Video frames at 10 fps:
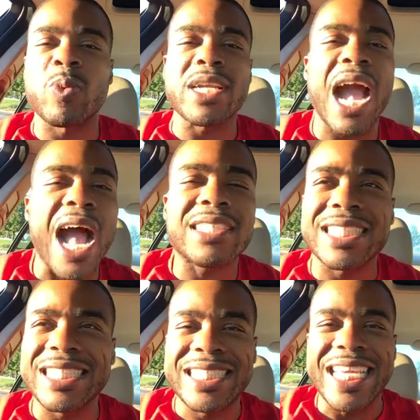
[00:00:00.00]
We're
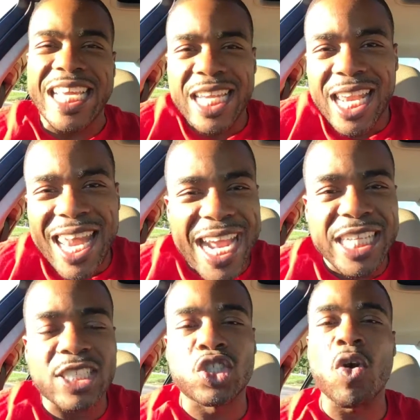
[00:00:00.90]
constantly seeking the
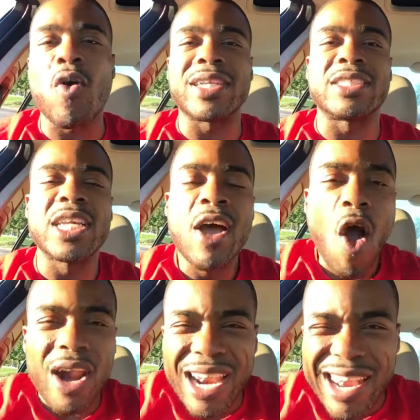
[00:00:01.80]
latest Jordans
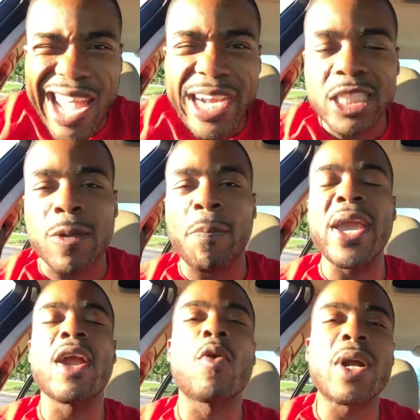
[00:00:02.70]
or the latest apparel.